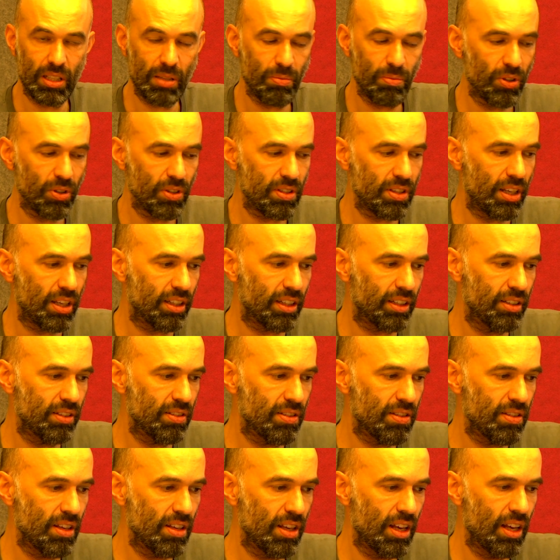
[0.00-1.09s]
per
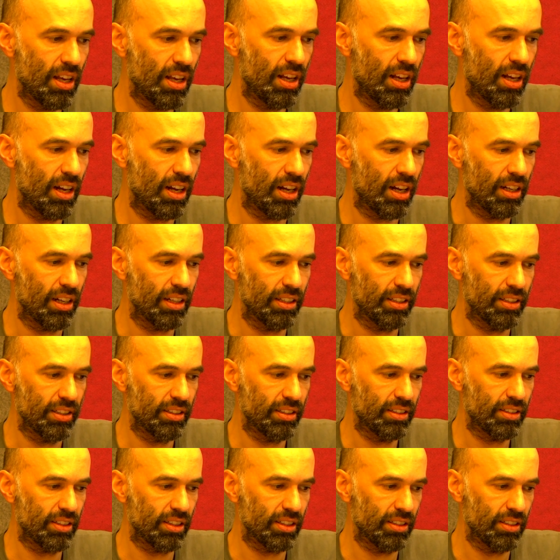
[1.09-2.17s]
second. I
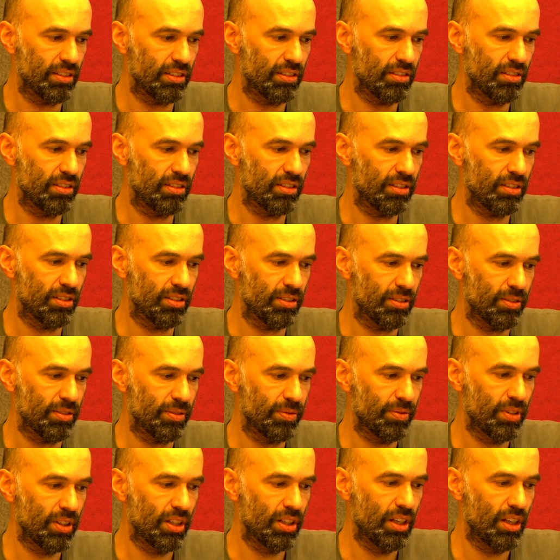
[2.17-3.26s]
can
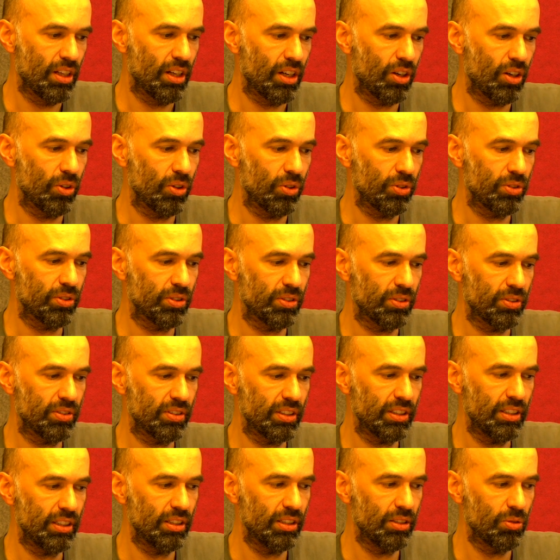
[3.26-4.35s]
also
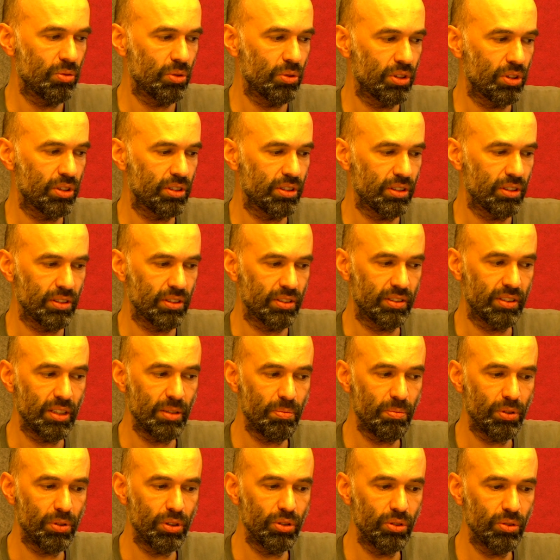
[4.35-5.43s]
see what the
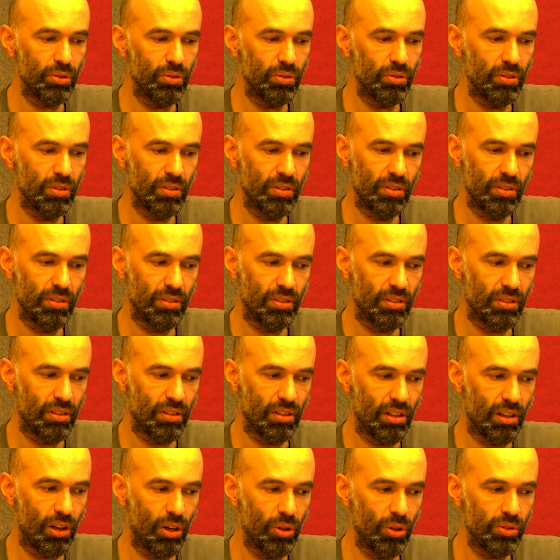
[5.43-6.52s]
CPU
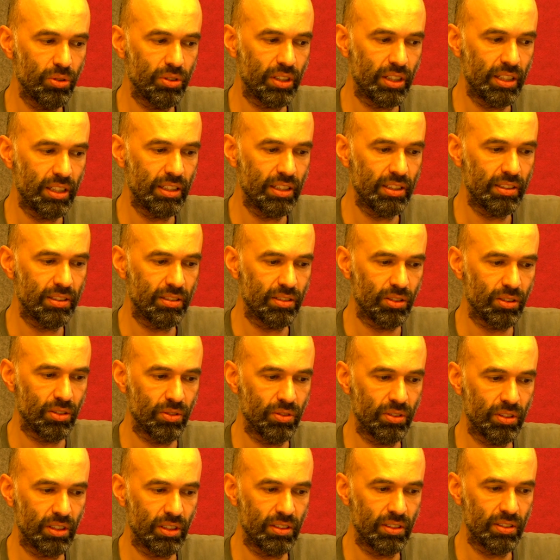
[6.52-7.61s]
load is on
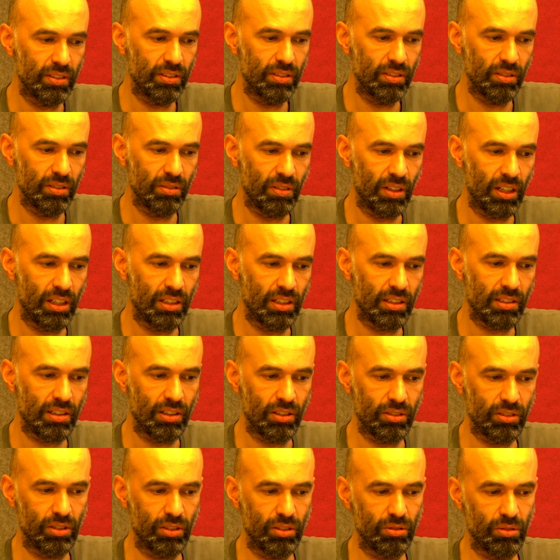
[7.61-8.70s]
this wireless LAN
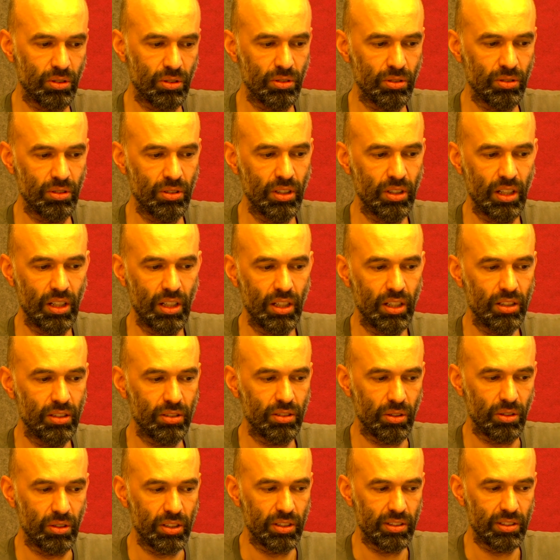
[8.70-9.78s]
controller.
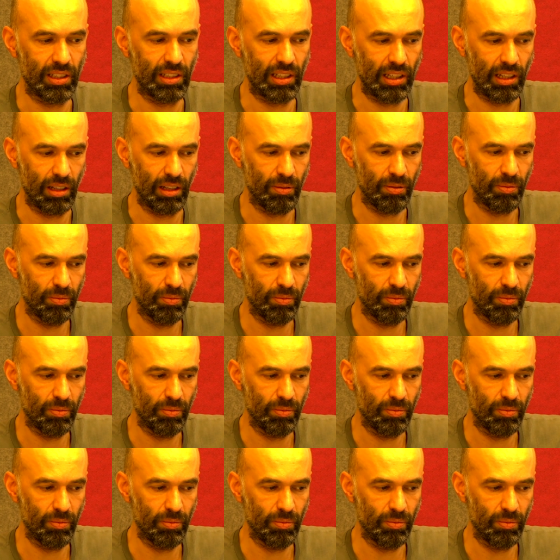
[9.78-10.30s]
So it's a little